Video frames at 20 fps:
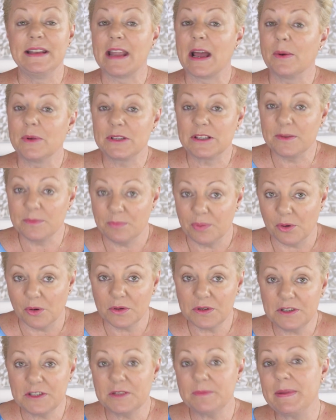Now, it's
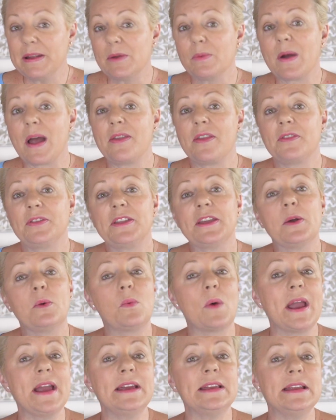important to be aware that the
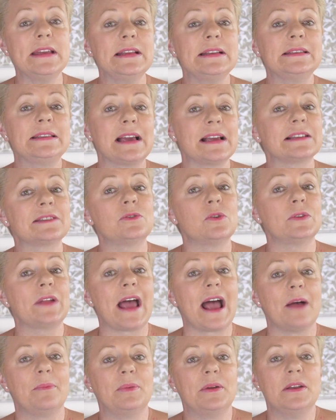awakening does not
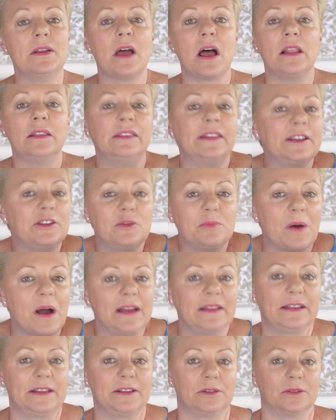happen little by
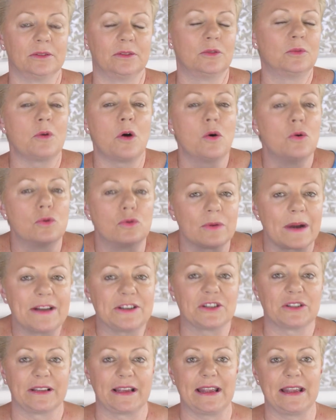little or
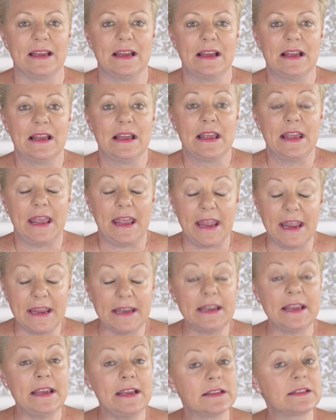gradually.
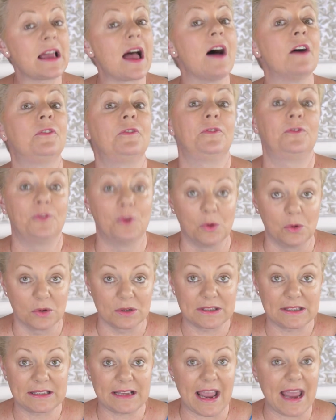It is a
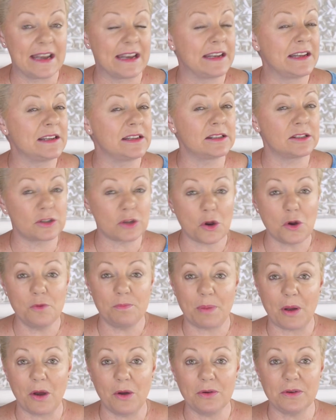force, and it is so
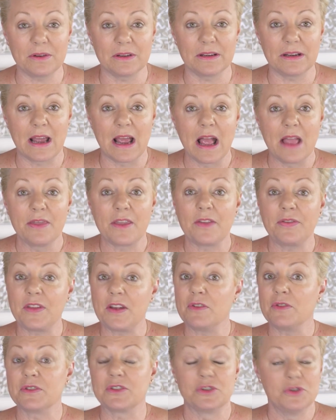potent that
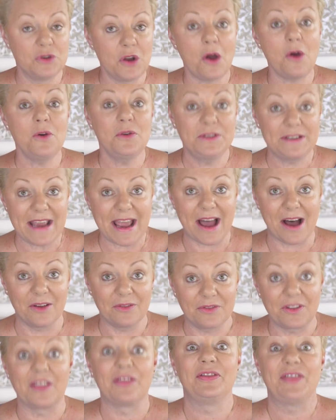there is no
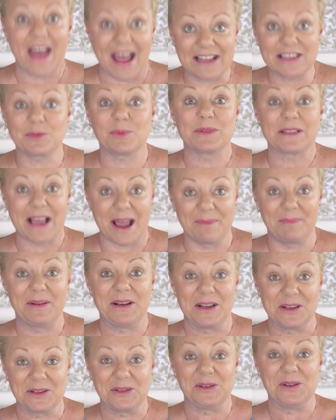doubt that that's what's
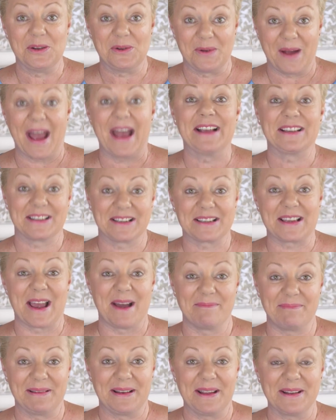happening to you as it's
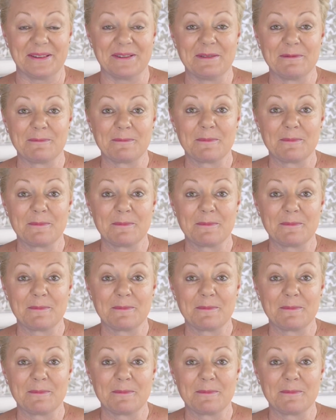happening.